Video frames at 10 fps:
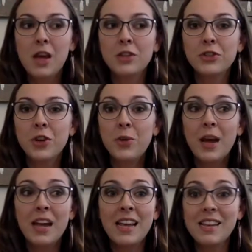So
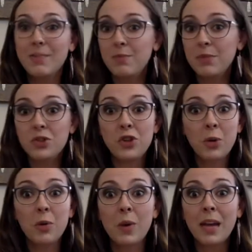start
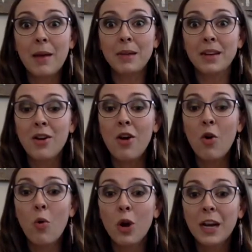with 1 cabinet.
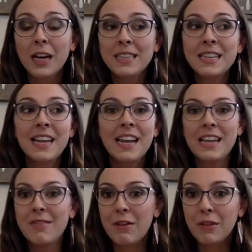Organize it,
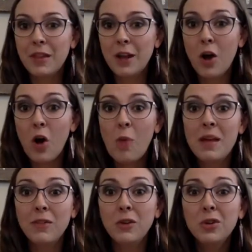give everything a home.
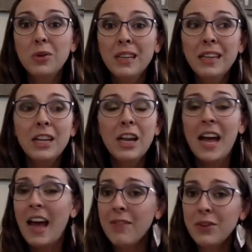If you don't need it,
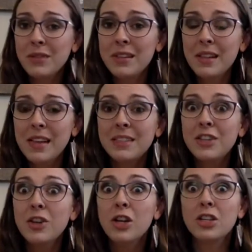haven't used it in the last
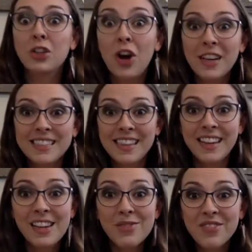year, toss it,
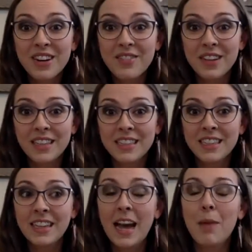get rid of it.
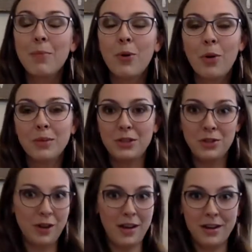I promise
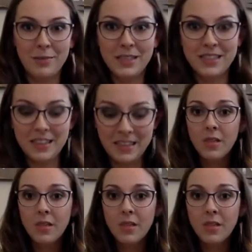you're not gonna miss it.